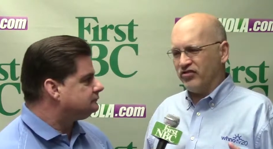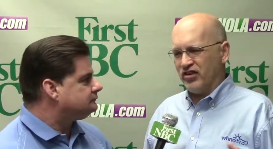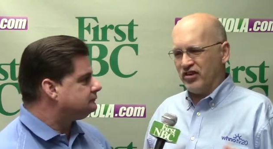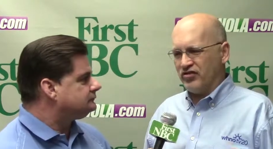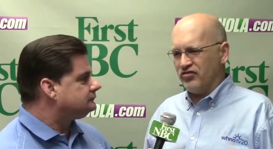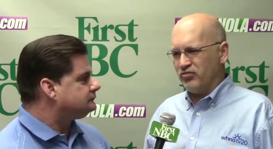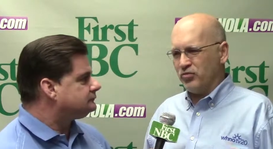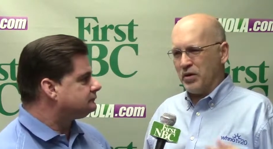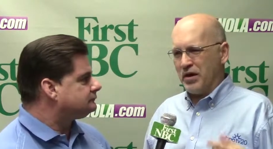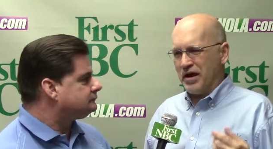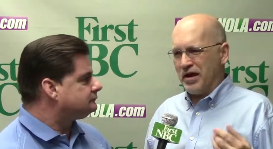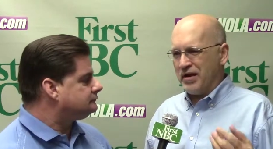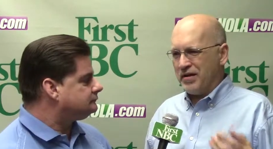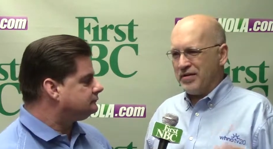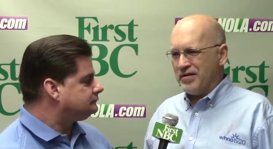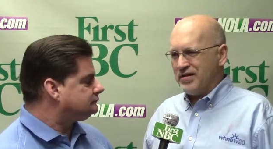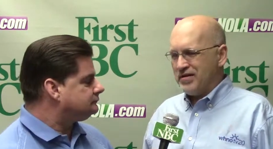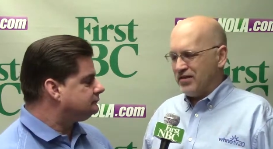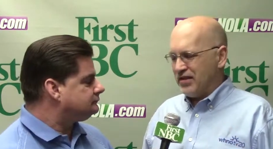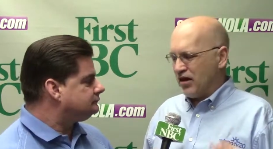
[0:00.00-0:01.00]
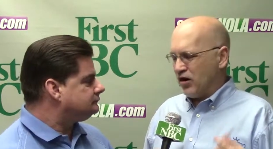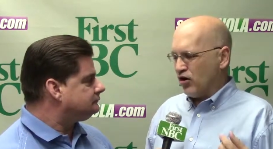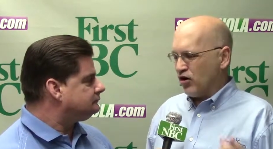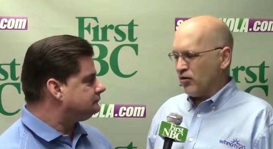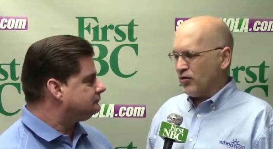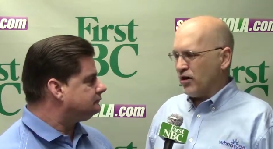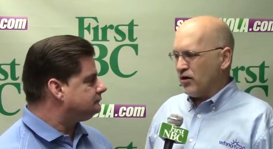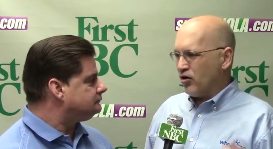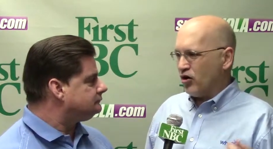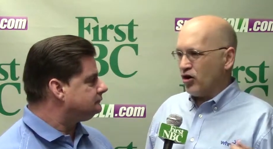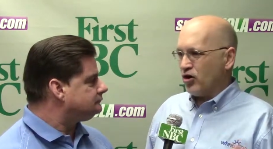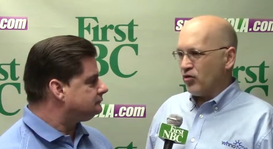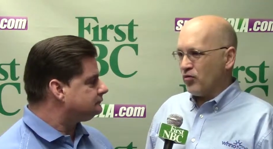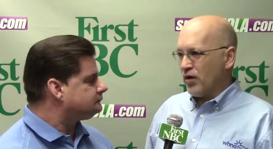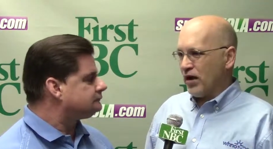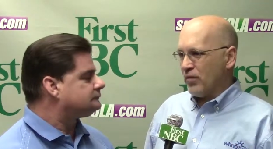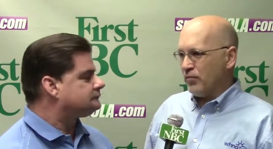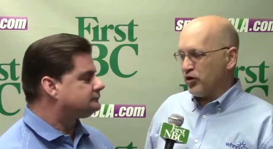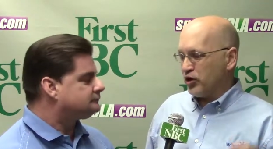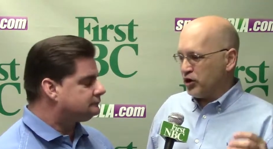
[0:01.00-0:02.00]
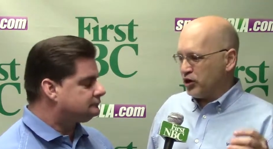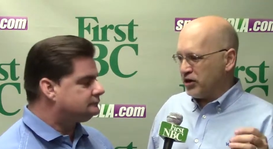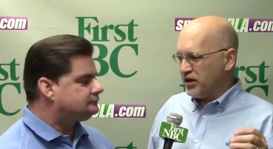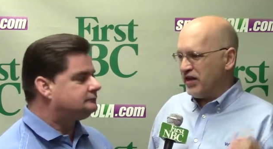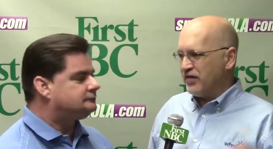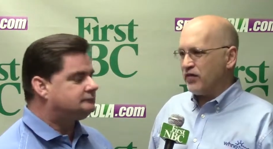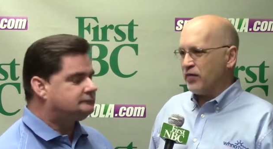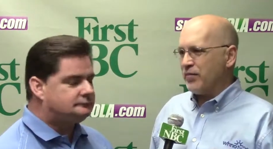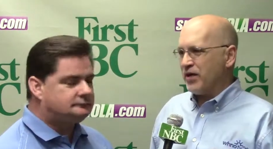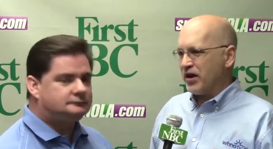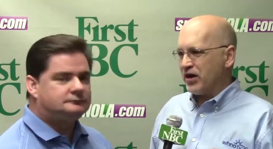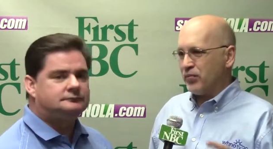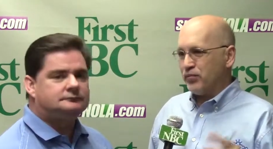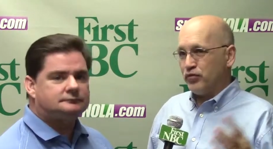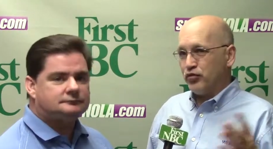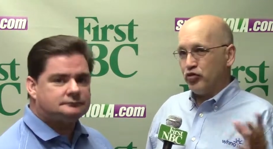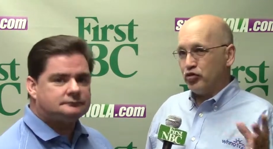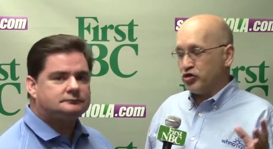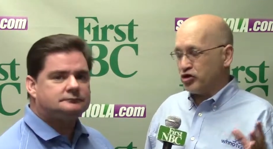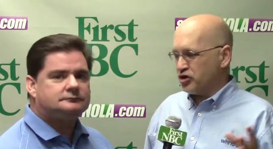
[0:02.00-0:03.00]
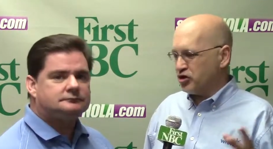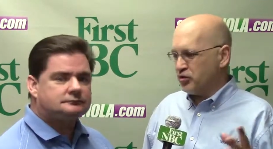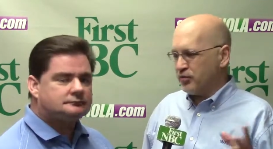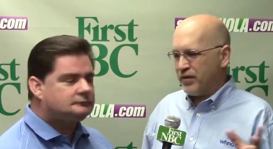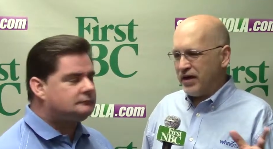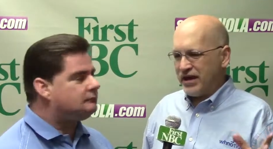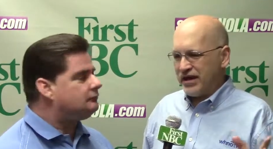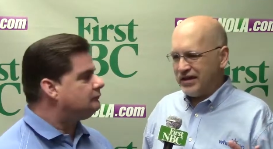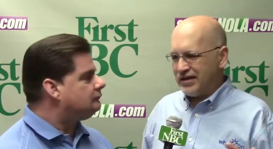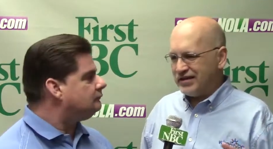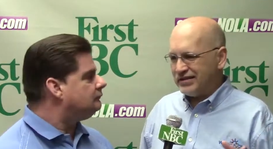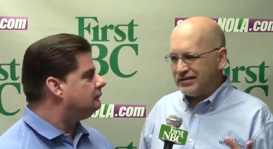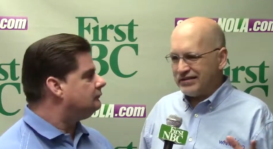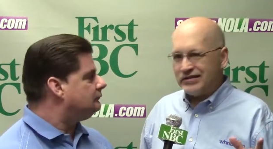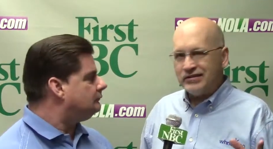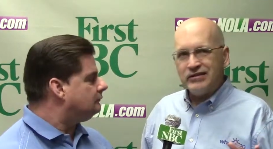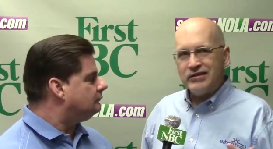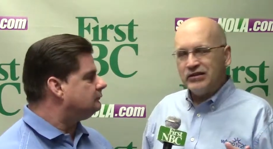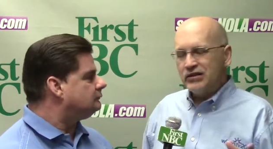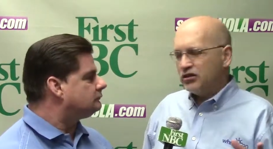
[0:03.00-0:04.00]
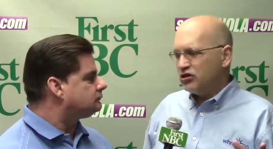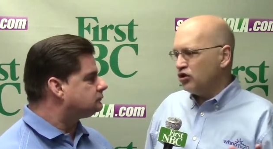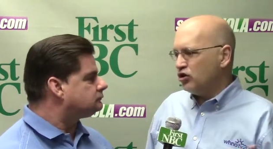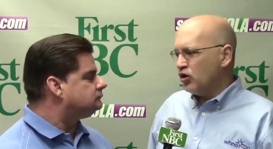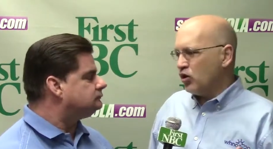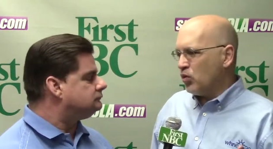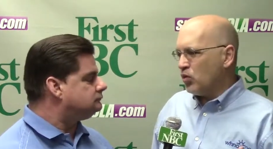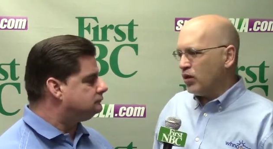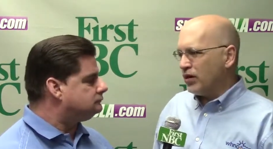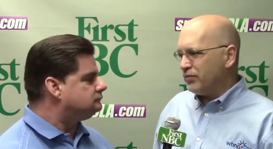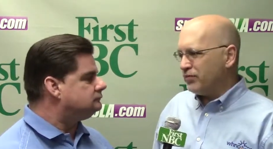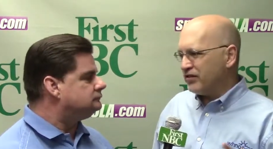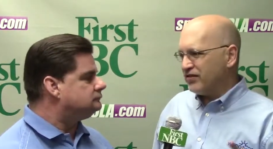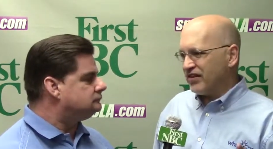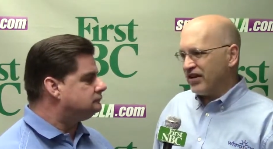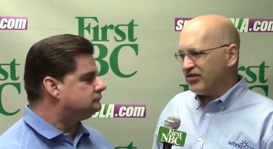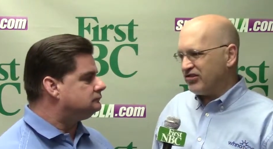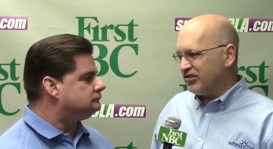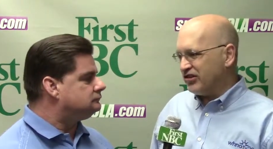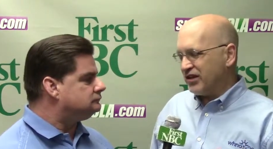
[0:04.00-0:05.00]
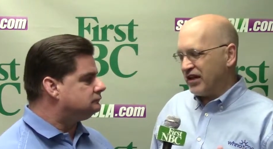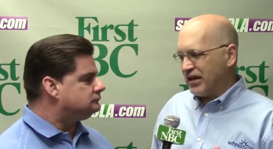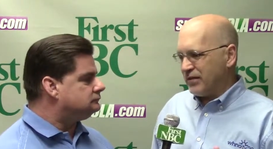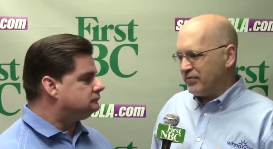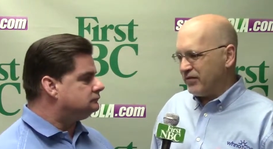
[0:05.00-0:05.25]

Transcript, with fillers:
Speaker 1: things where they hung around, hung around, but could never make a push to make it a, you know, one possession game.